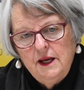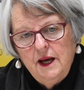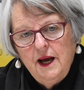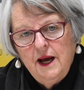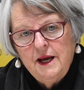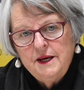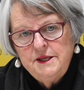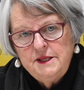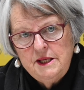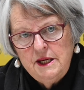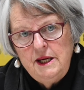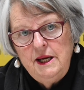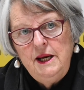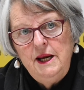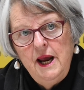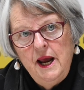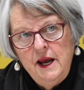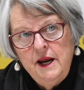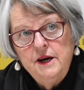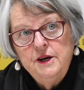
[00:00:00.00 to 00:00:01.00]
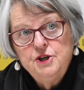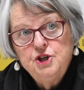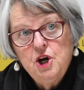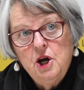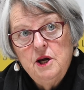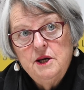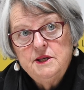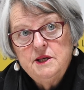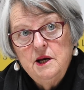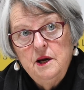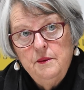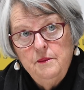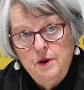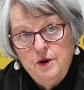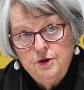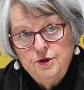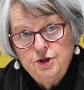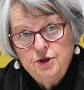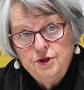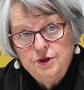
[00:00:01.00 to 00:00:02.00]
are de-energizing
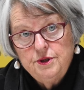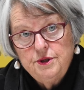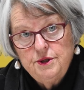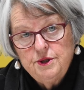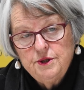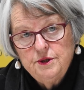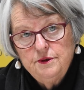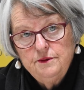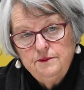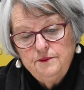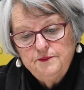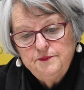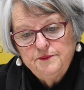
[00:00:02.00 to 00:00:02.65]
emotions.